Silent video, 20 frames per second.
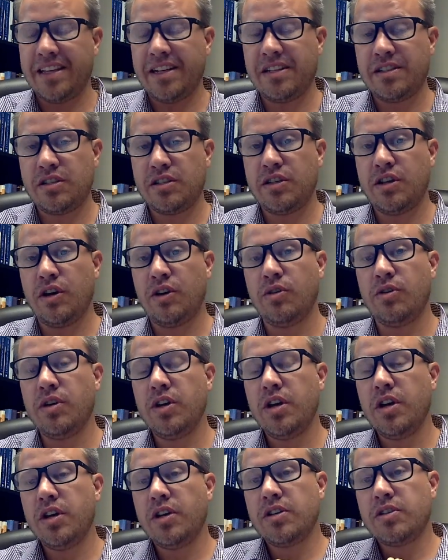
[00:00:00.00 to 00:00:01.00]
And so
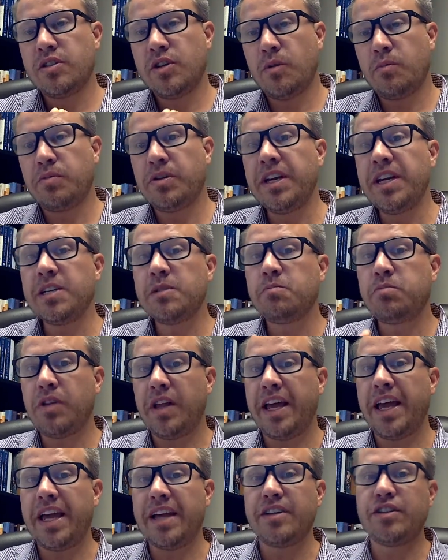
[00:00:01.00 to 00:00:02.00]
please
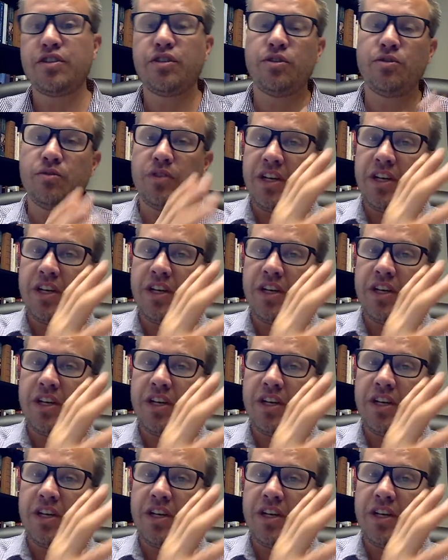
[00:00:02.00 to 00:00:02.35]
plan to